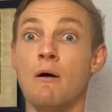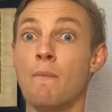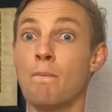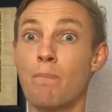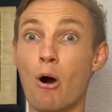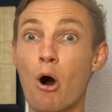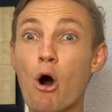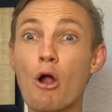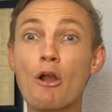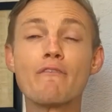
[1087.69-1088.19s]

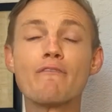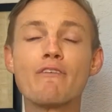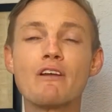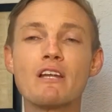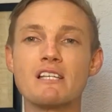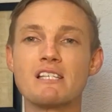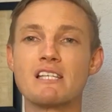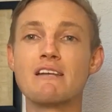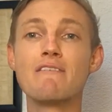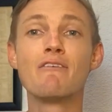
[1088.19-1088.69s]
Part of it
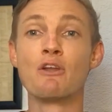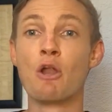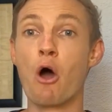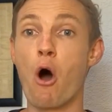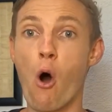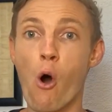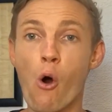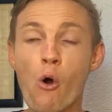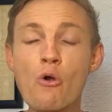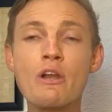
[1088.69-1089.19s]
is even
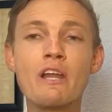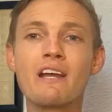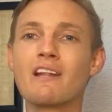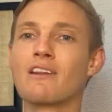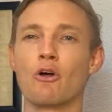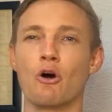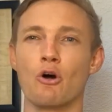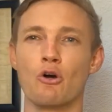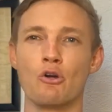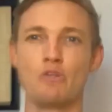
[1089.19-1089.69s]
owning
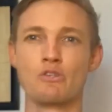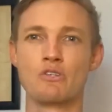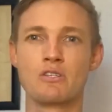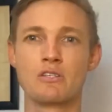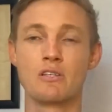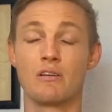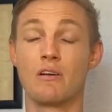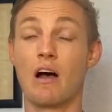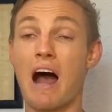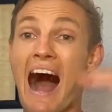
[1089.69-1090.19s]

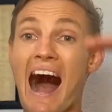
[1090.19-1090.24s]
those